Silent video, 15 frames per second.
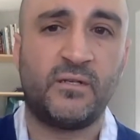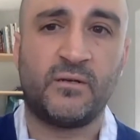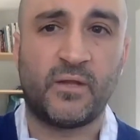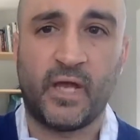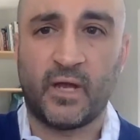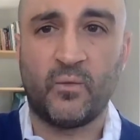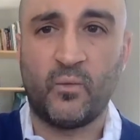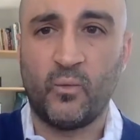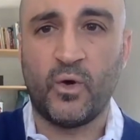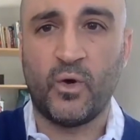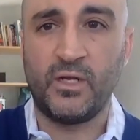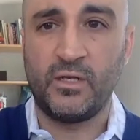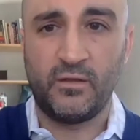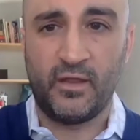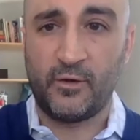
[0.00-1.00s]
like
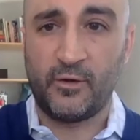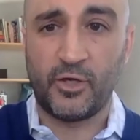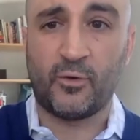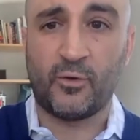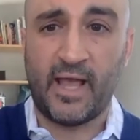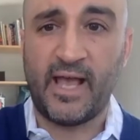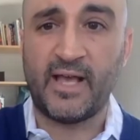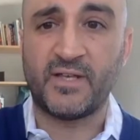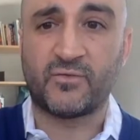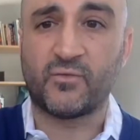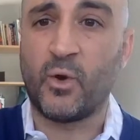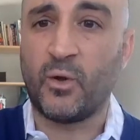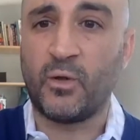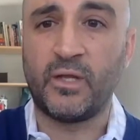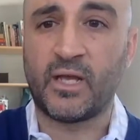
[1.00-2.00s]
what your last
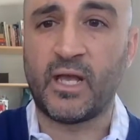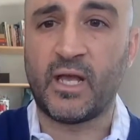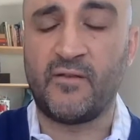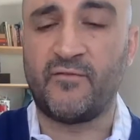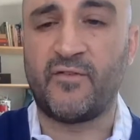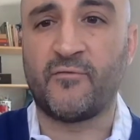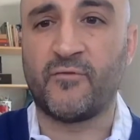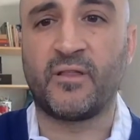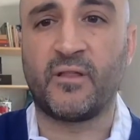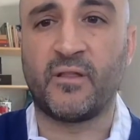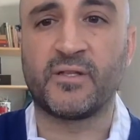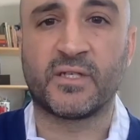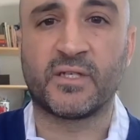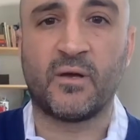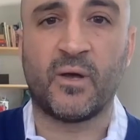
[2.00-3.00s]
role and kind of everything
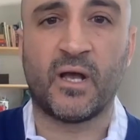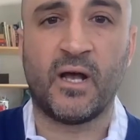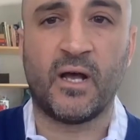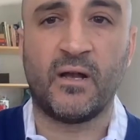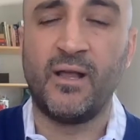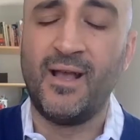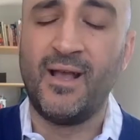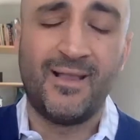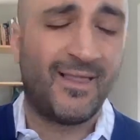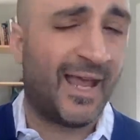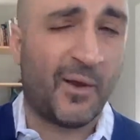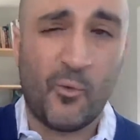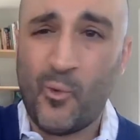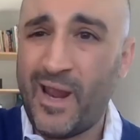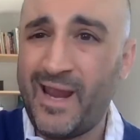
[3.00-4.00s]
that's going on.
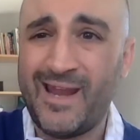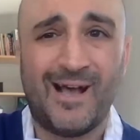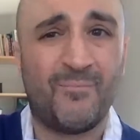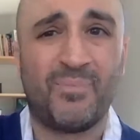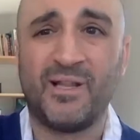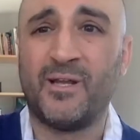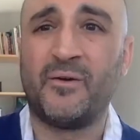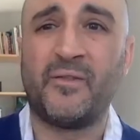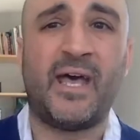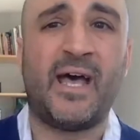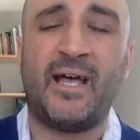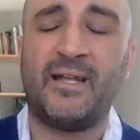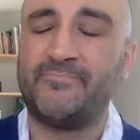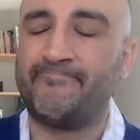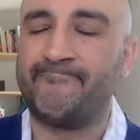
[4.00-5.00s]
Like way down below that,